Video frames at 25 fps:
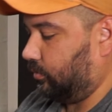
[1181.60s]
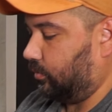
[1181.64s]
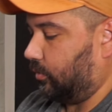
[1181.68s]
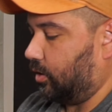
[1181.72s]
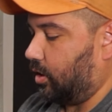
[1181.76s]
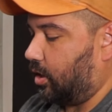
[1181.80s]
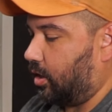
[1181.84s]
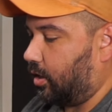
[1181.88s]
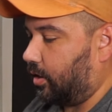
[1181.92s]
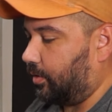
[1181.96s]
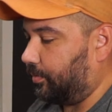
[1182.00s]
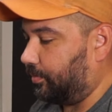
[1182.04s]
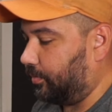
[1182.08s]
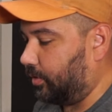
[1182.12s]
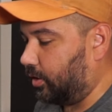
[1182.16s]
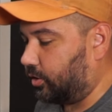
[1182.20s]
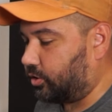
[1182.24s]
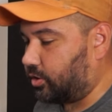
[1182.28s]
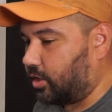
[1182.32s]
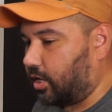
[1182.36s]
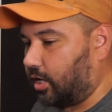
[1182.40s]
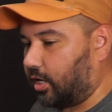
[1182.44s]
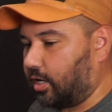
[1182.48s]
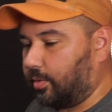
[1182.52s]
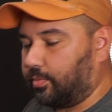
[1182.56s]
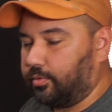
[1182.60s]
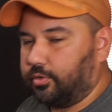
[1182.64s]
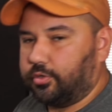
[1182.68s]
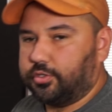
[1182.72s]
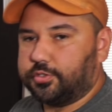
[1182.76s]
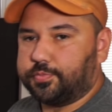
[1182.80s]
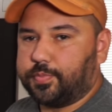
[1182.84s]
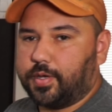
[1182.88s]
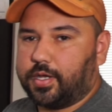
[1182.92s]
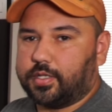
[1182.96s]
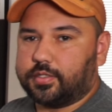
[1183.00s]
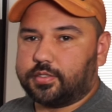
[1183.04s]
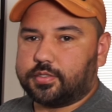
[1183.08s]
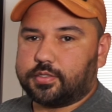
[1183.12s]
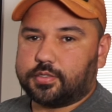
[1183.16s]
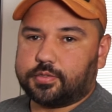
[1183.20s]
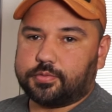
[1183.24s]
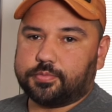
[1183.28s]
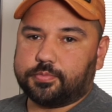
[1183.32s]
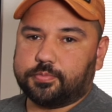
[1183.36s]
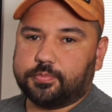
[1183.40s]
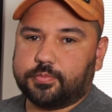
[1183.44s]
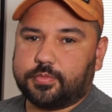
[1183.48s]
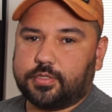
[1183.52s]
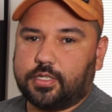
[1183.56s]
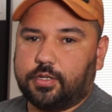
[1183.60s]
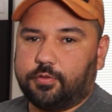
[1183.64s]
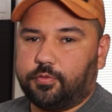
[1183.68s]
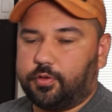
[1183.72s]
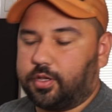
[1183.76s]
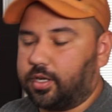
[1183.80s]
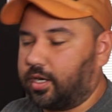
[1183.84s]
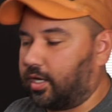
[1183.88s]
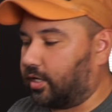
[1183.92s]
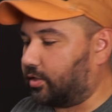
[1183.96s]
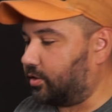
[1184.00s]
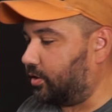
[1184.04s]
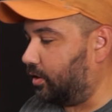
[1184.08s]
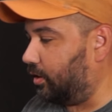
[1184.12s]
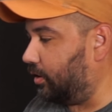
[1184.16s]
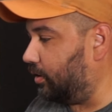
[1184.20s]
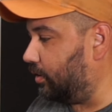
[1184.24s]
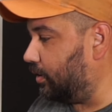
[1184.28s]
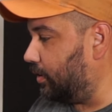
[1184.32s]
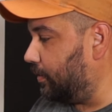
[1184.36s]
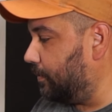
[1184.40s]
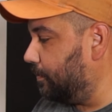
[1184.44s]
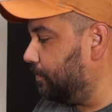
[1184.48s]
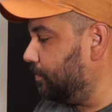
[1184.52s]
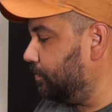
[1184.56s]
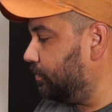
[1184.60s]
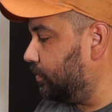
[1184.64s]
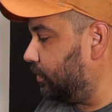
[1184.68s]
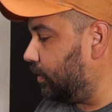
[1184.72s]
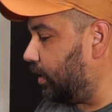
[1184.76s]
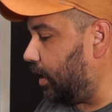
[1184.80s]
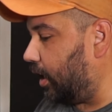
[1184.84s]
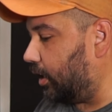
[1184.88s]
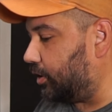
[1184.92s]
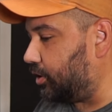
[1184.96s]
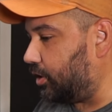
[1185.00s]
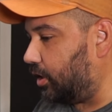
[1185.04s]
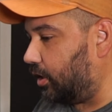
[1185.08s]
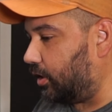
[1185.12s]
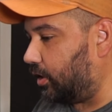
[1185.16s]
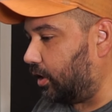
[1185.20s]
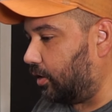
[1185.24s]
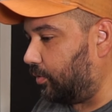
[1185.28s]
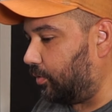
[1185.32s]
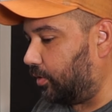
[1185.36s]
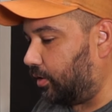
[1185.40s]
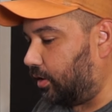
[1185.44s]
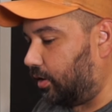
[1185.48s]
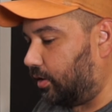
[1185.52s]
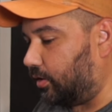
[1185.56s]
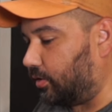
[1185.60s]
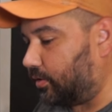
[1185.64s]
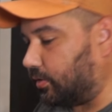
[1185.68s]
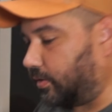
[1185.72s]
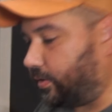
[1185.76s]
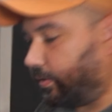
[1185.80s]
All right, let's try a couple new spots. See if we can actually catch anything with these.